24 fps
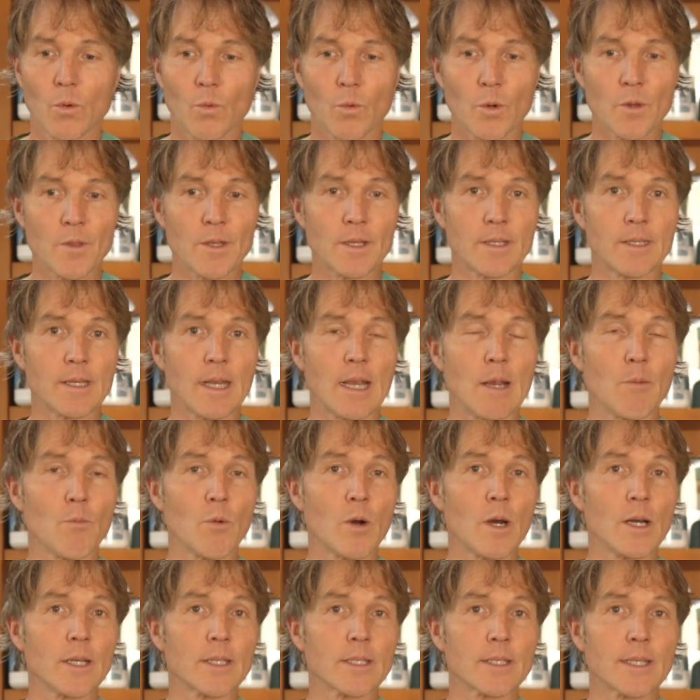were the same
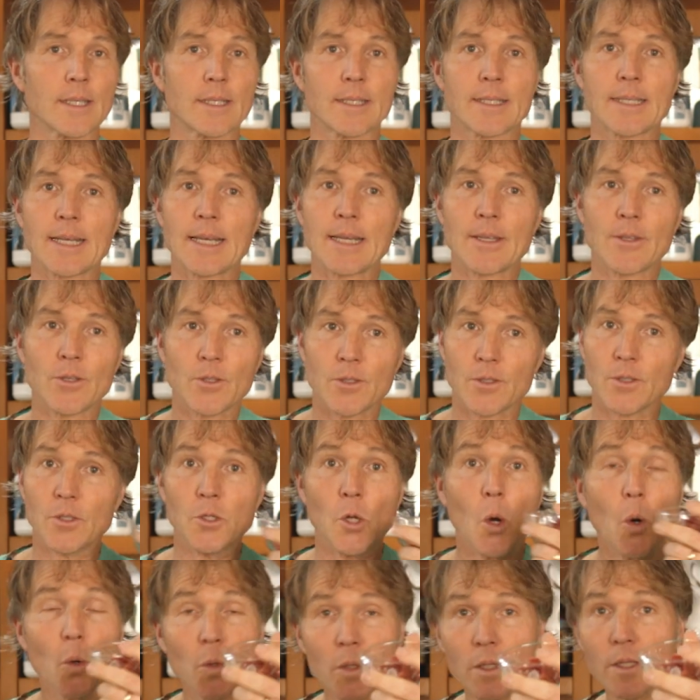ones that say there's
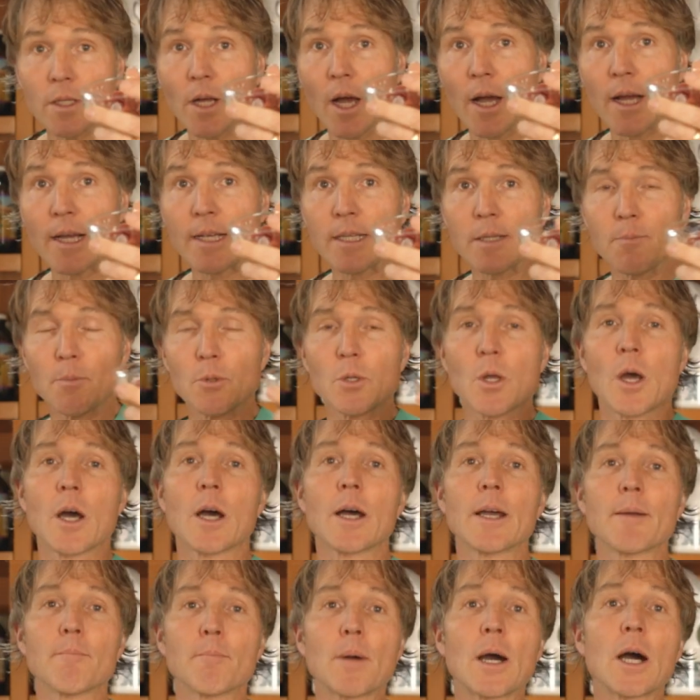no science
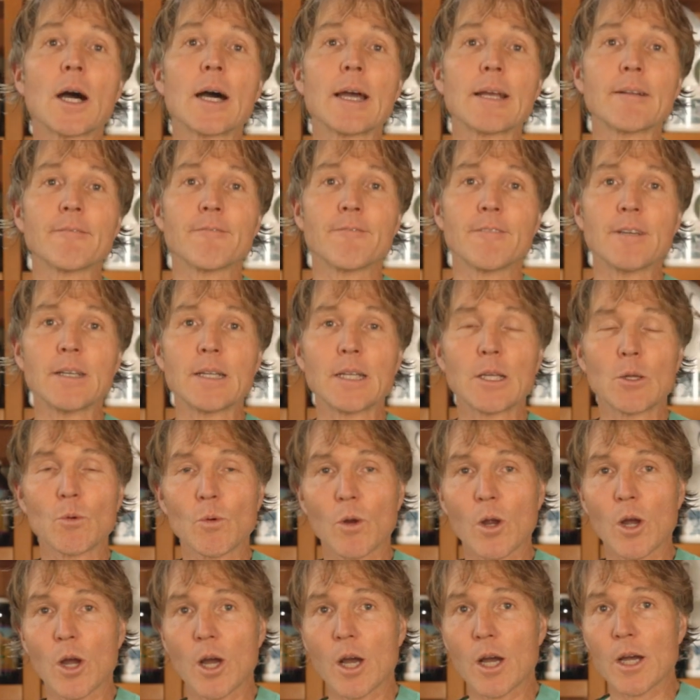behind feeding
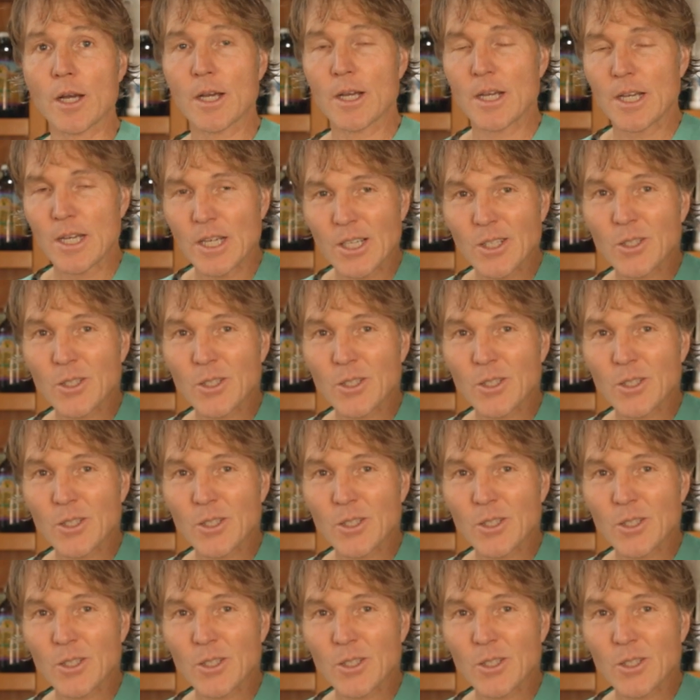raw,